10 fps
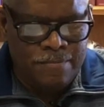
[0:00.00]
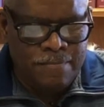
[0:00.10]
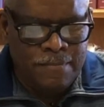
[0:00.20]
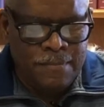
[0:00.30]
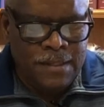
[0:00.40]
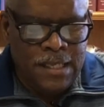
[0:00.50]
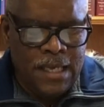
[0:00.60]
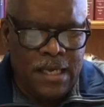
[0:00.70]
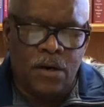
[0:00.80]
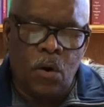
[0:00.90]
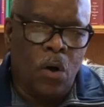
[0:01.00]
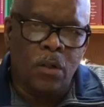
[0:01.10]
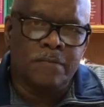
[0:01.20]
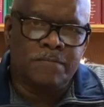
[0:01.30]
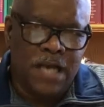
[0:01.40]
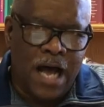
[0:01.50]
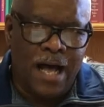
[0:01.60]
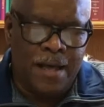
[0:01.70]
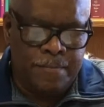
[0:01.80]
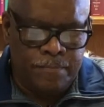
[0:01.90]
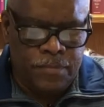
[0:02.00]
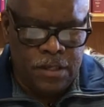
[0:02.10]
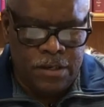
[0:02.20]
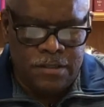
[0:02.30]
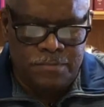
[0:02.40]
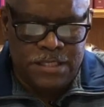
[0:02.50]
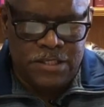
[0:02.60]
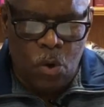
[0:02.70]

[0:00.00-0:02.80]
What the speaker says: In all of time, there has been no one